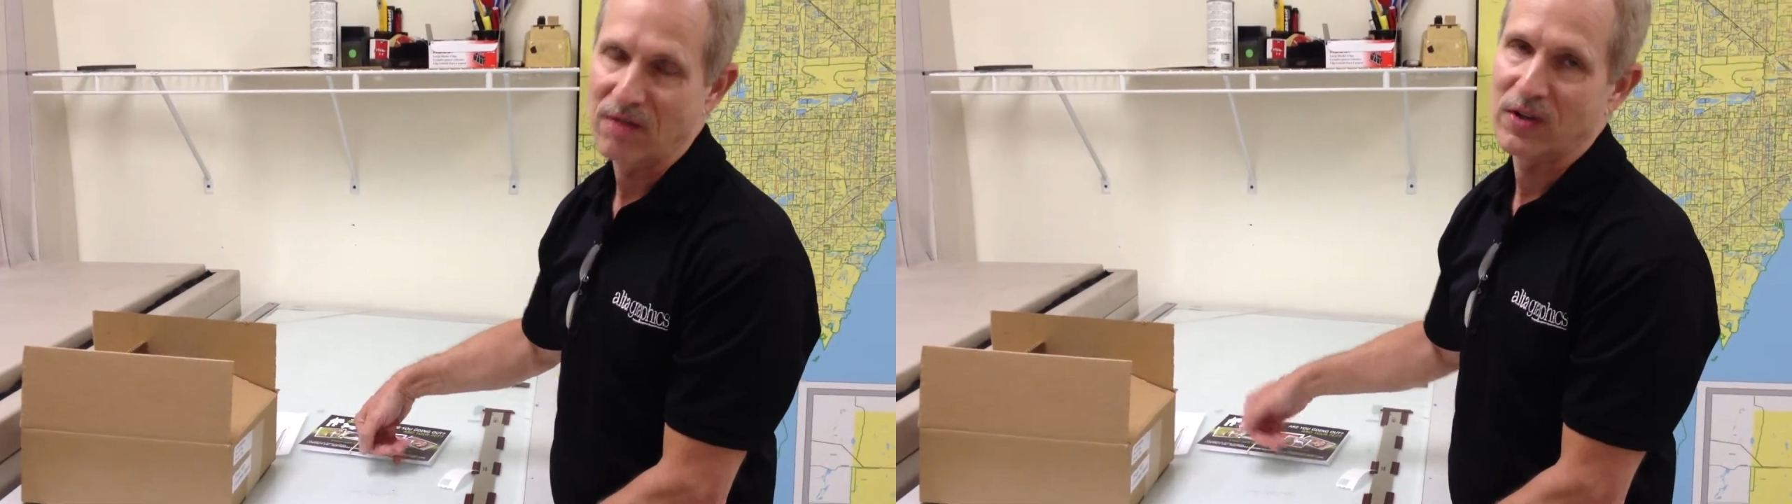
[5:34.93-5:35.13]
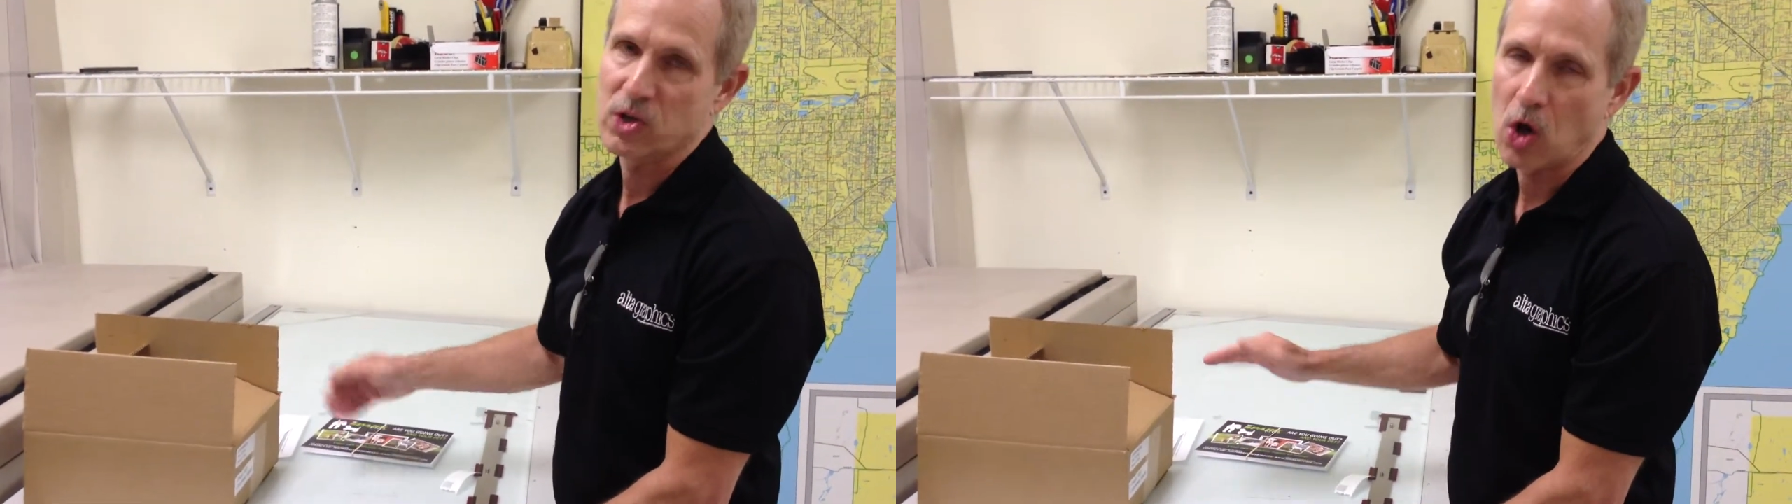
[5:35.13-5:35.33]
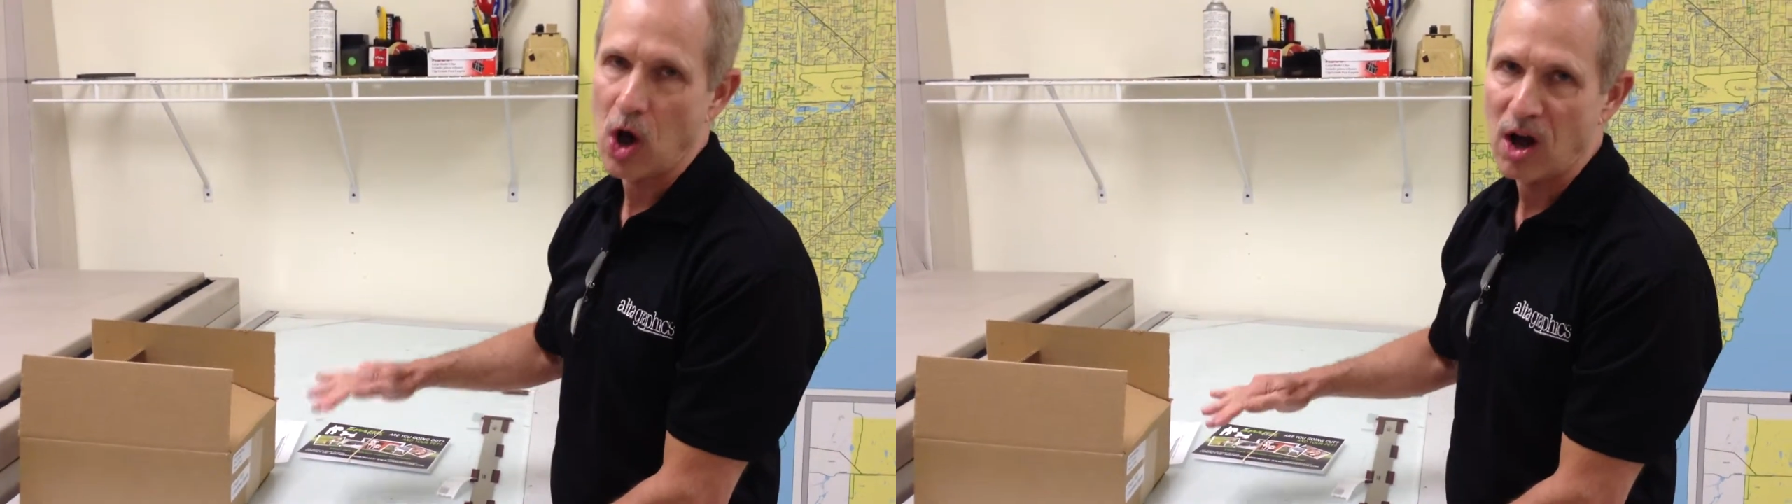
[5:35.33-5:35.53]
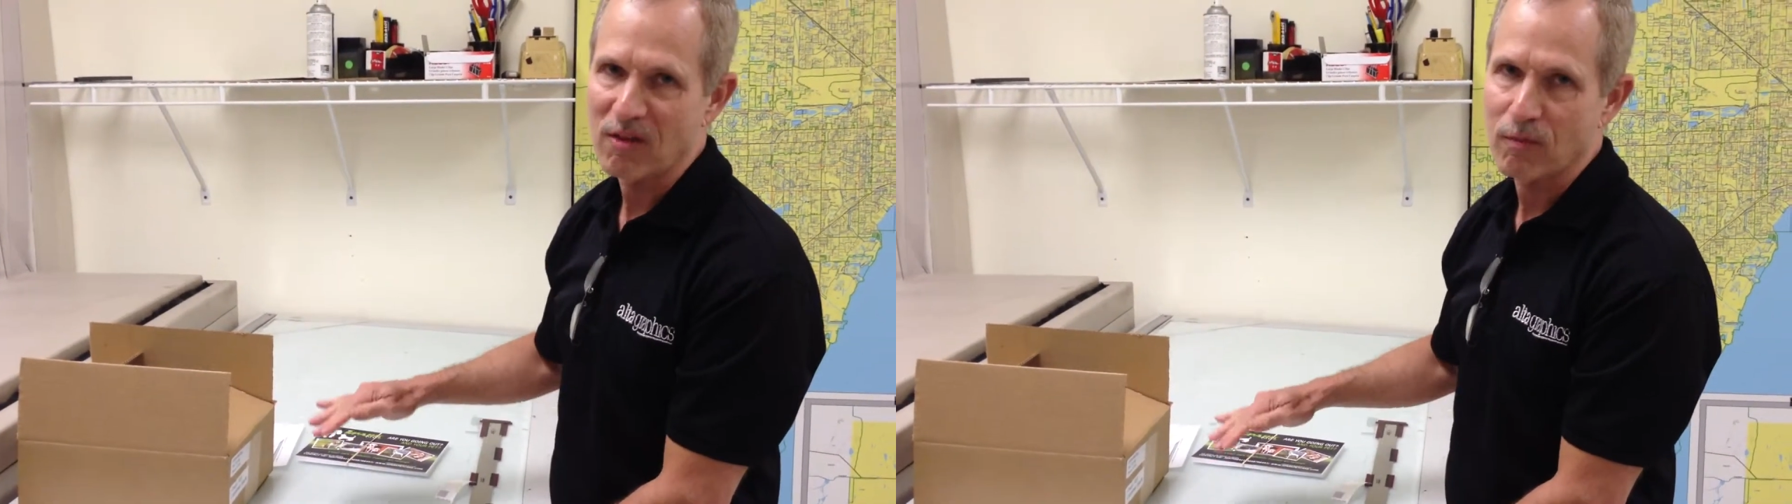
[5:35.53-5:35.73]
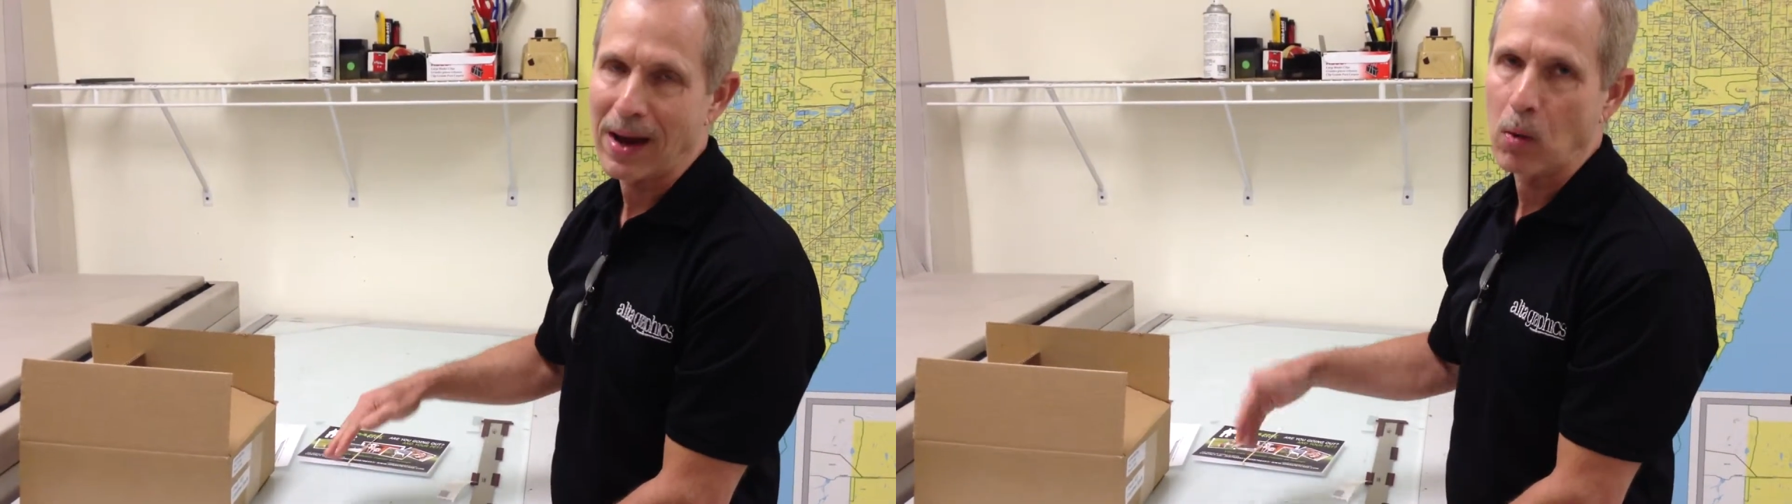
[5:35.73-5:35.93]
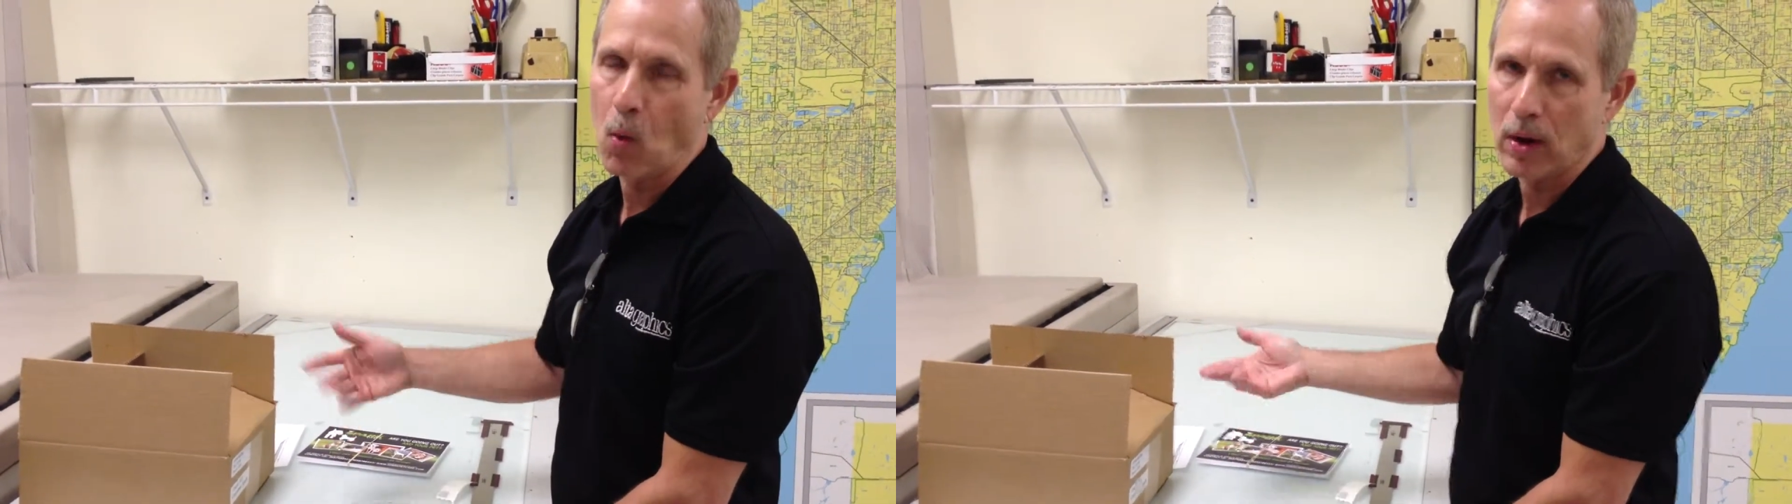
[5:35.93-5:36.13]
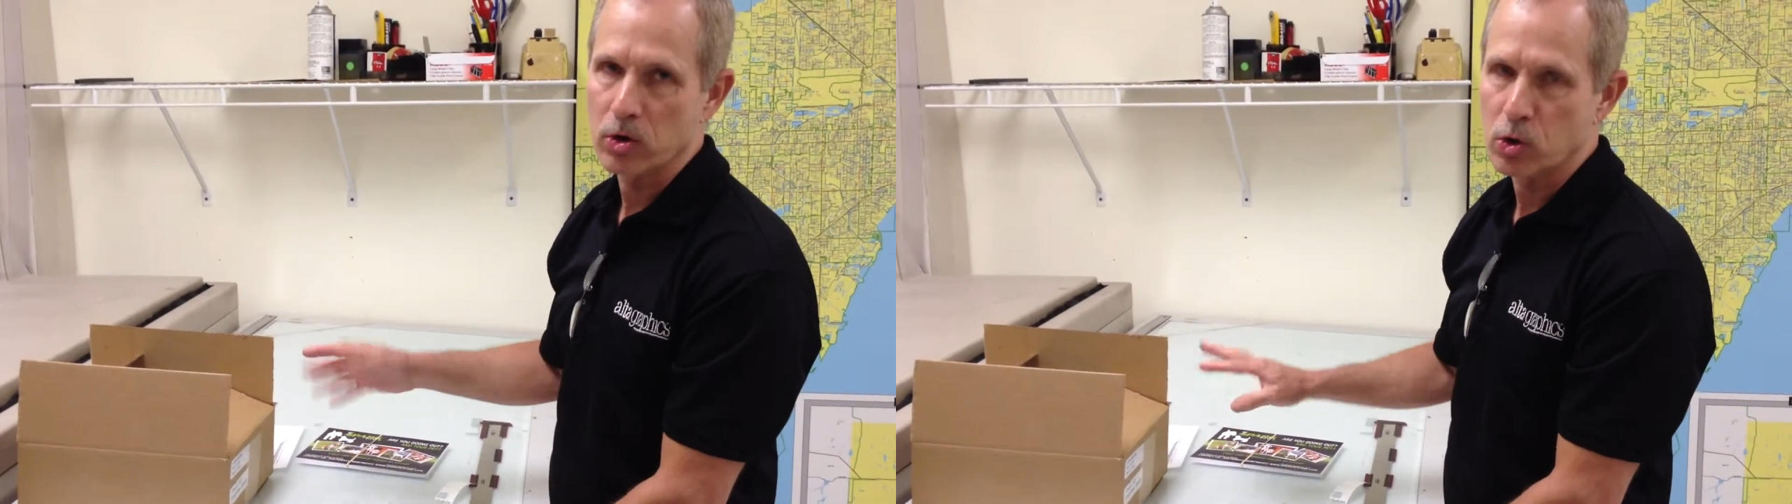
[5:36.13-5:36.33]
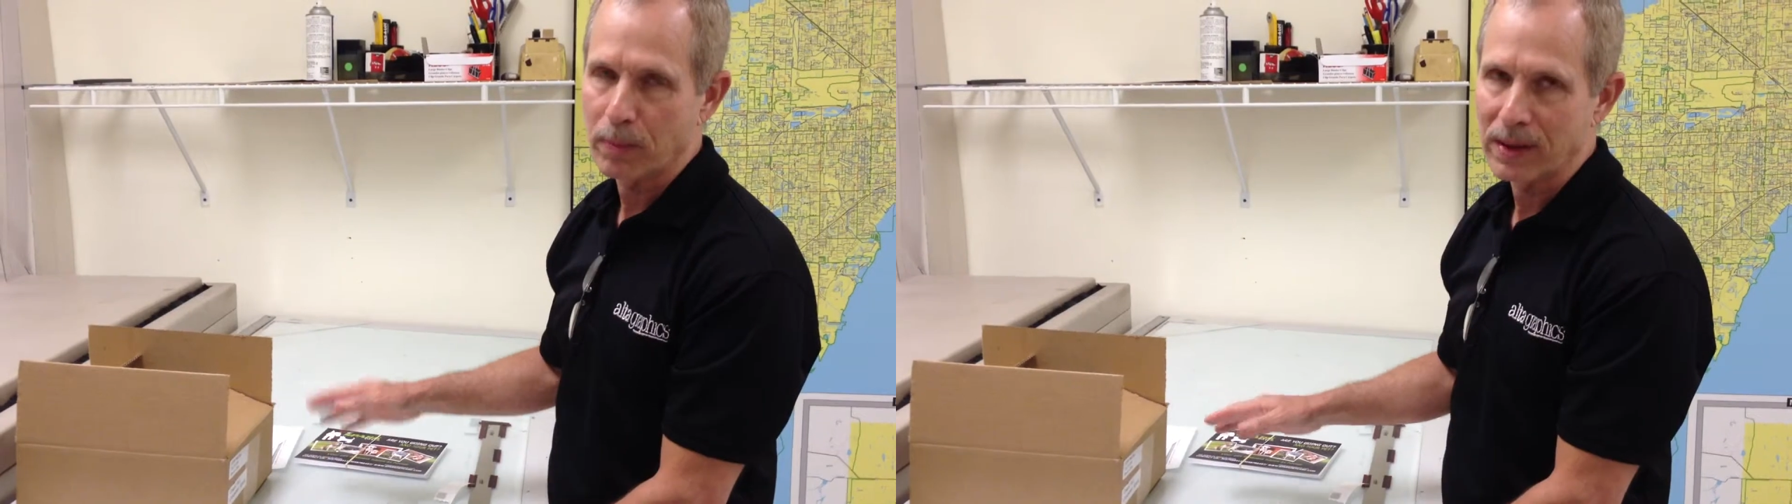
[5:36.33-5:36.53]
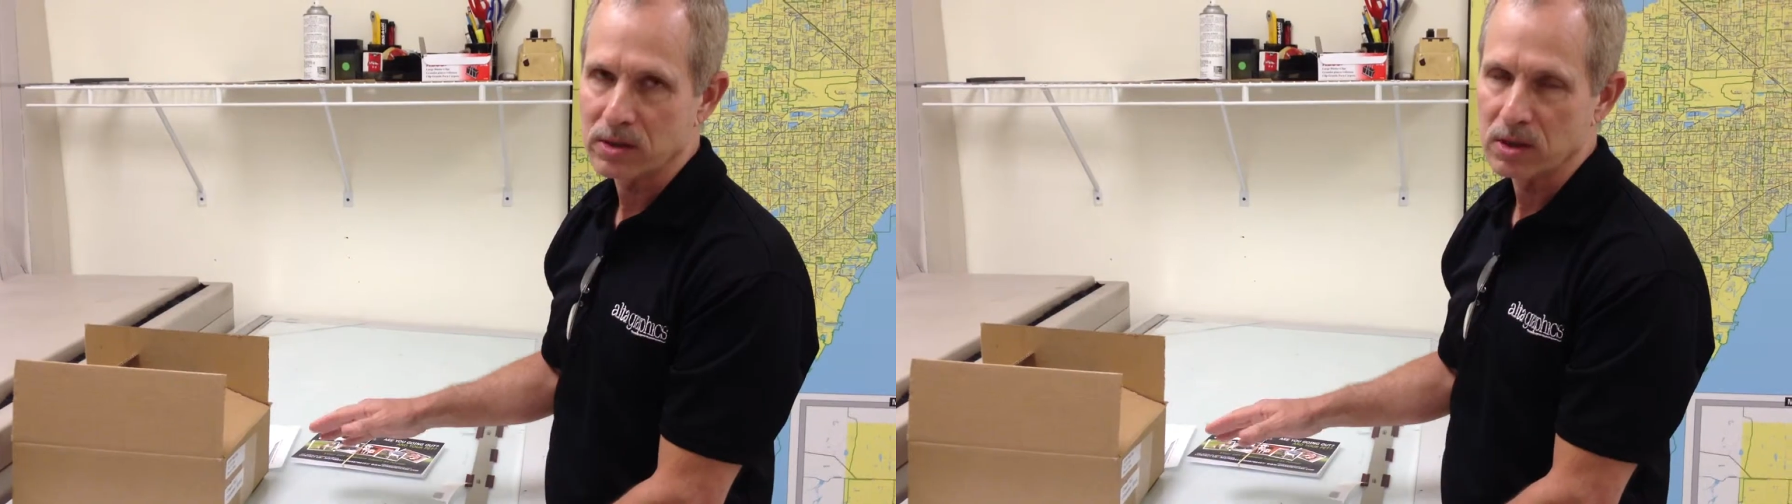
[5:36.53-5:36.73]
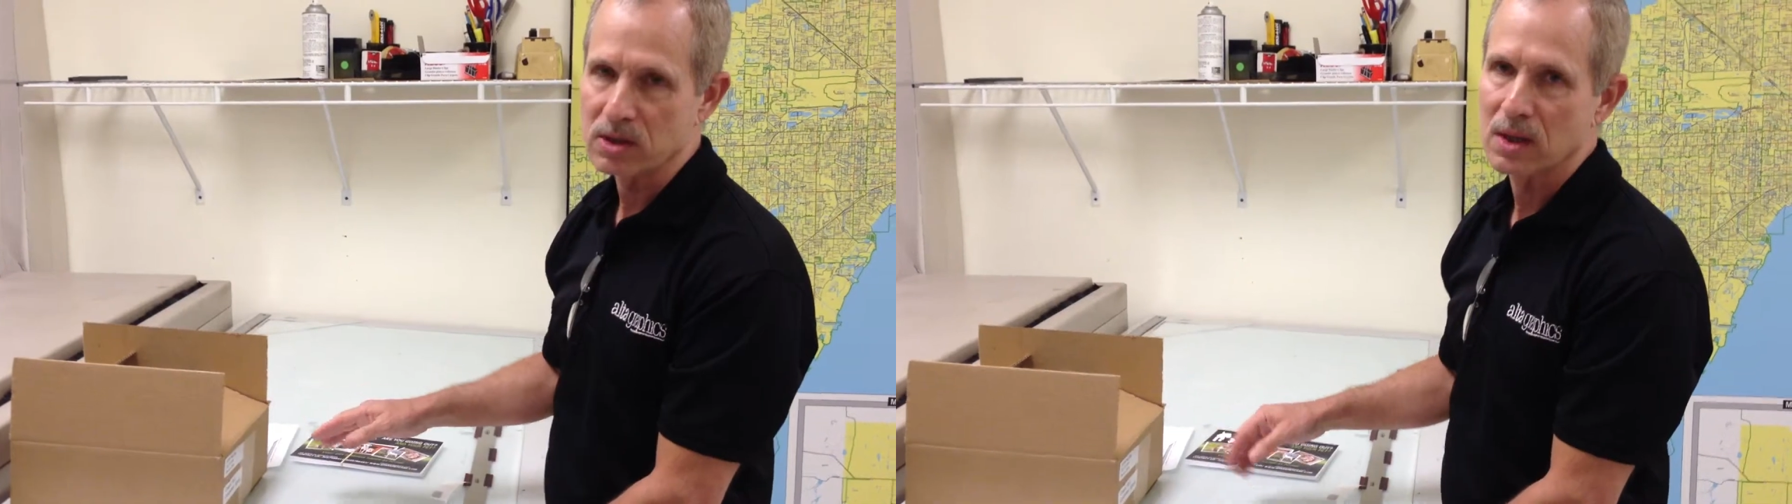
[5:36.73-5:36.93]
If it's off by 1 or 2
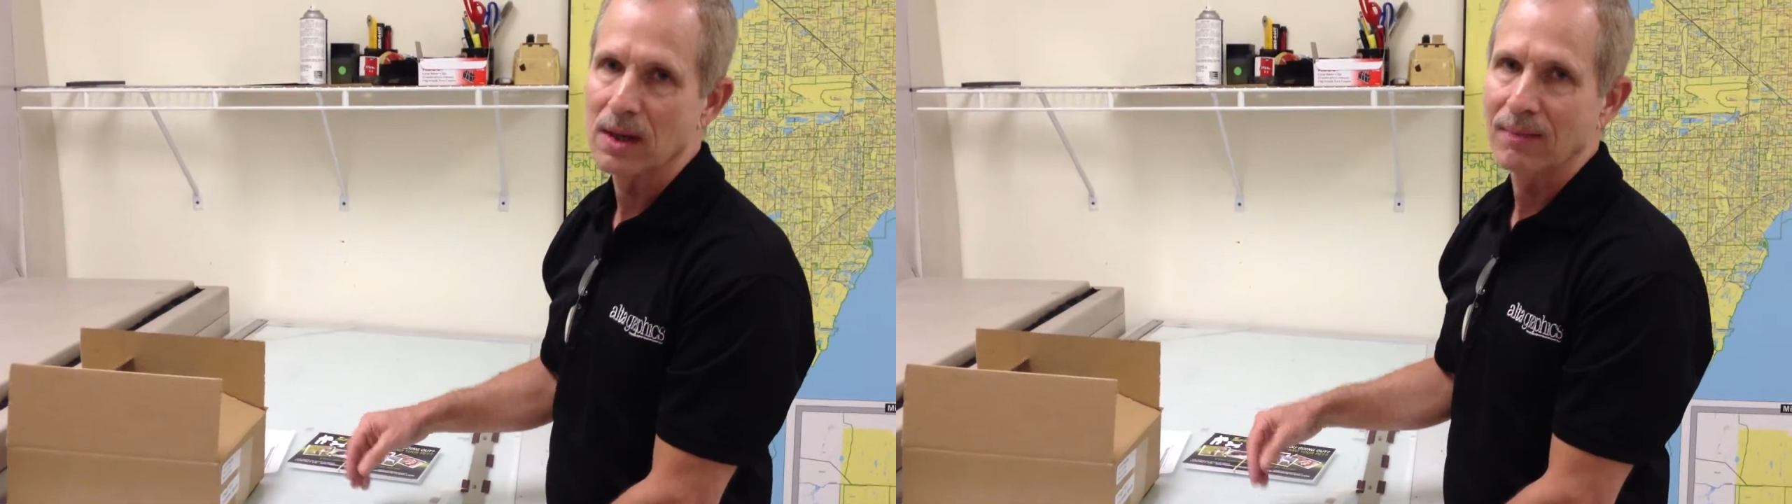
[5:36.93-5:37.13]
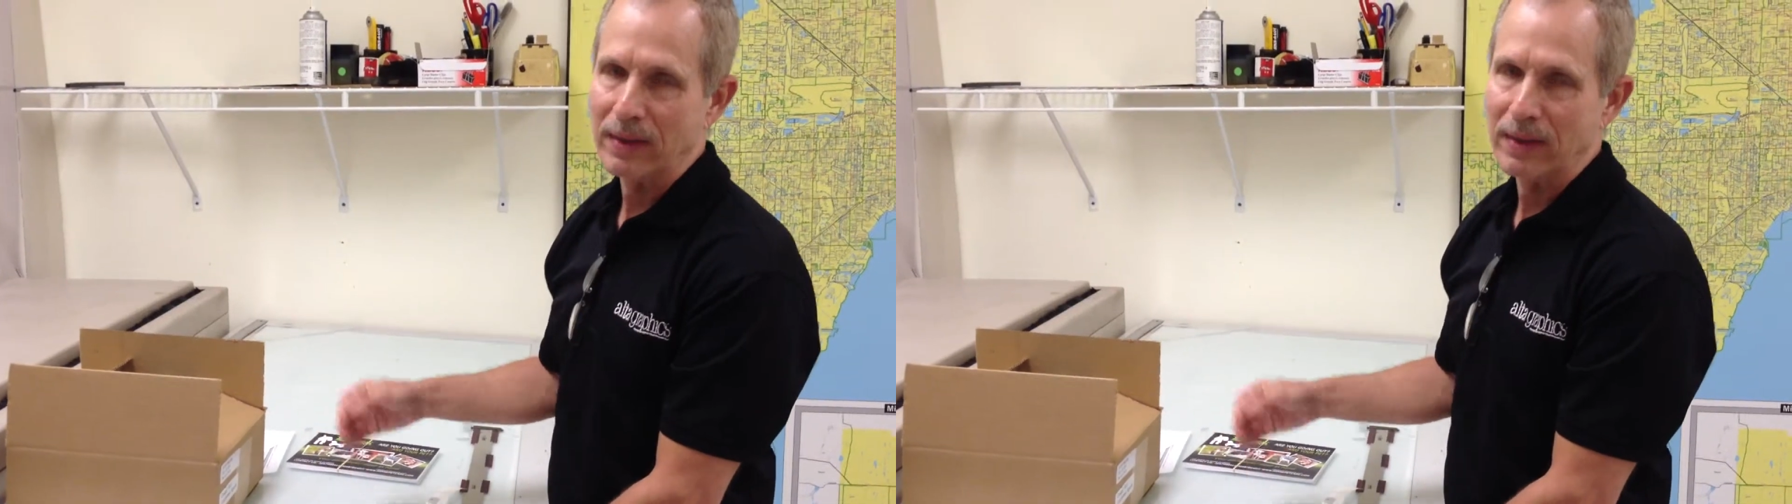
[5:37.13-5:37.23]
pieces,